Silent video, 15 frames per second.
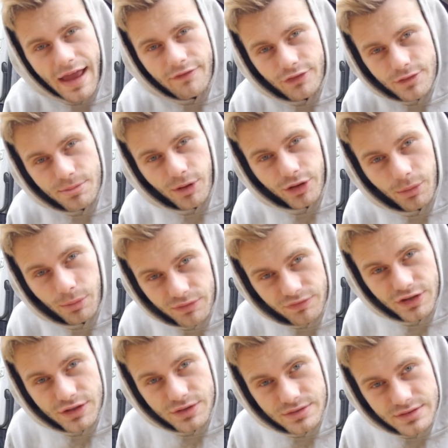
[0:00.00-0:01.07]
every product
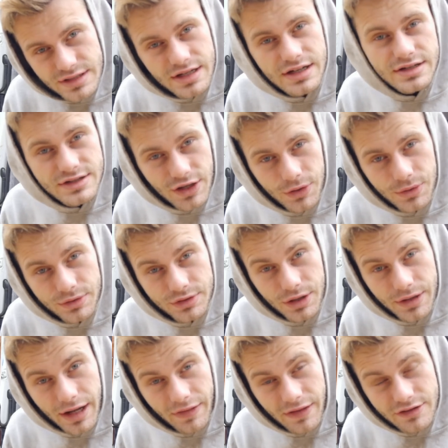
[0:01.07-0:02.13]
we've used. So
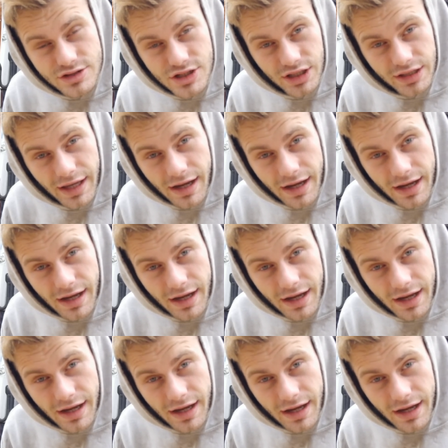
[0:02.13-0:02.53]
go down there and check it